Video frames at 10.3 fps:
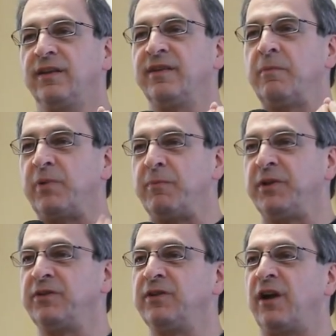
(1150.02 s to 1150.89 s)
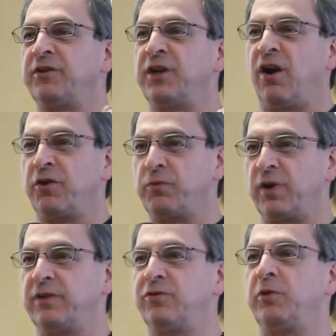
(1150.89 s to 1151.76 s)
implemented at the
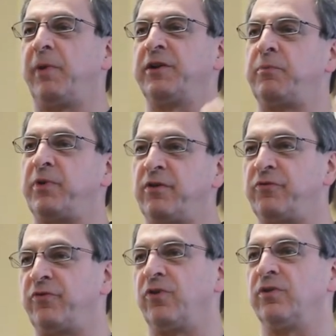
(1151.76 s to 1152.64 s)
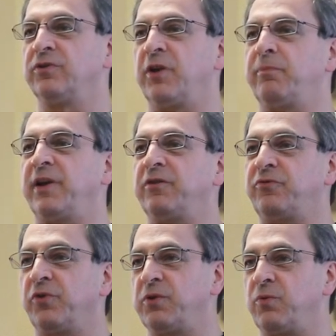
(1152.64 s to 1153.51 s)
hardware level by the peripheral, not by the
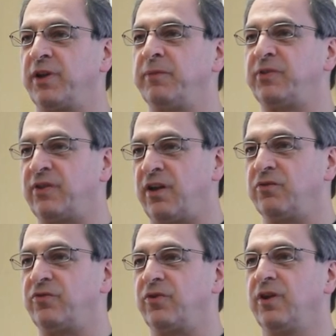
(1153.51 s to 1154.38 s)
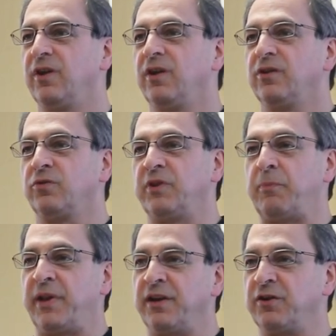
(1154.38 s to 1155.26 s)
41 itself. So
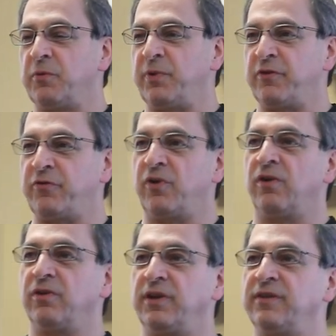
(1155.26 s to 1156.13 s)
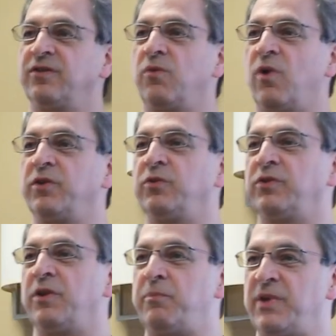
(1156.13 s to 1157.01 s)
depending on the peripheral, it's the one
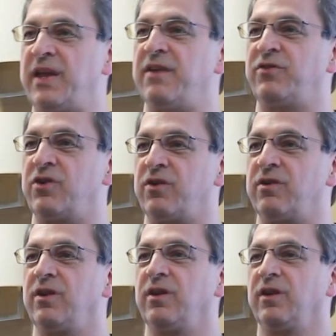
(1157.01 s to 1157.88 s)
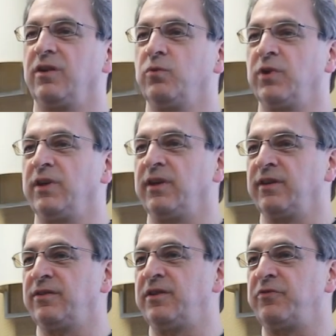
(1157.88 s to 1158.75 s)
with the behavior
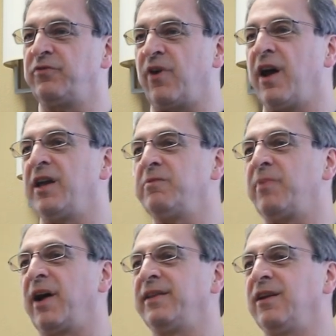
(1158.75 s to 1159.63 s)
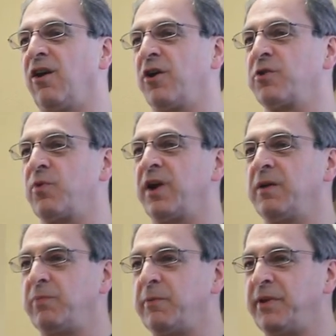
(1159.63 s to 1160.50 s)
is defined by the hardware
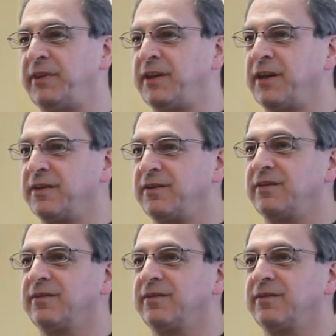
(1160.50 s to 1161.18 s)
implementing it.